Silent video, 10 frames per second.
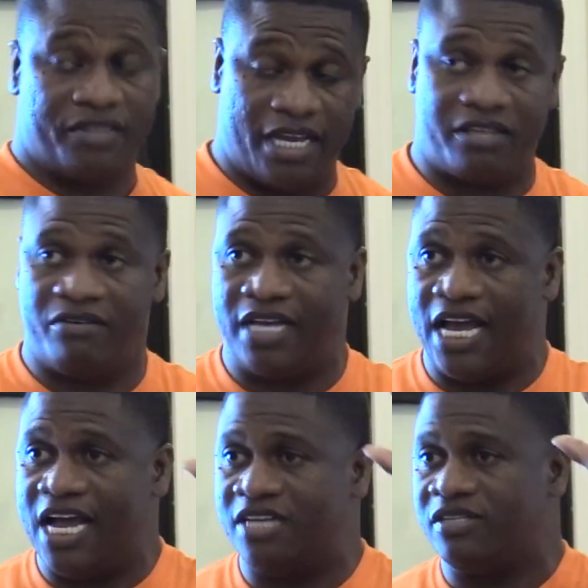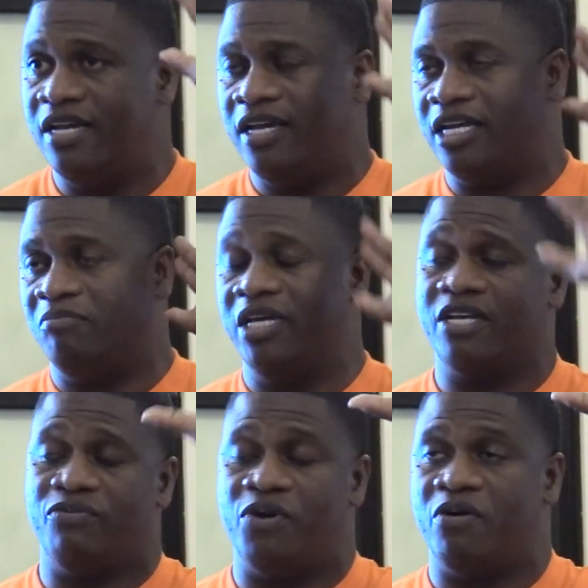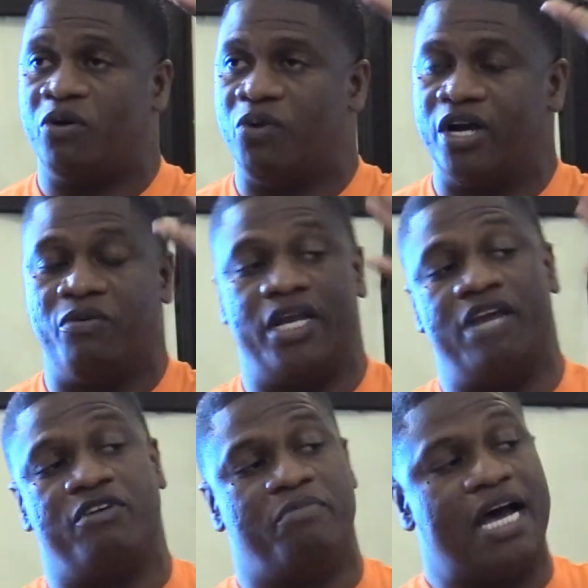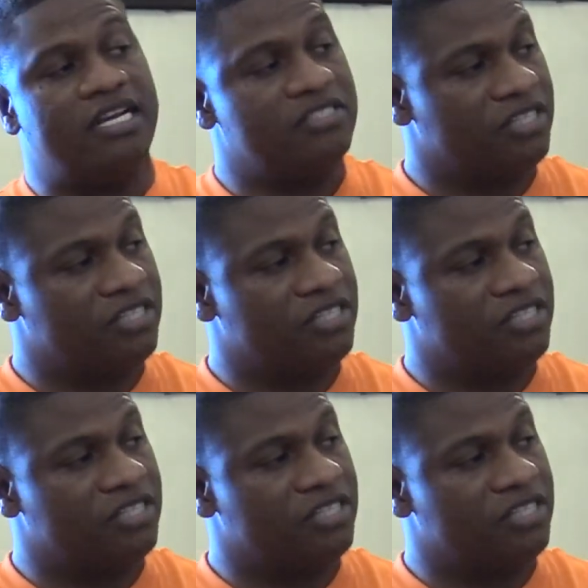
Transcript: Thank you guys, and I'm looking forward to working with everybody,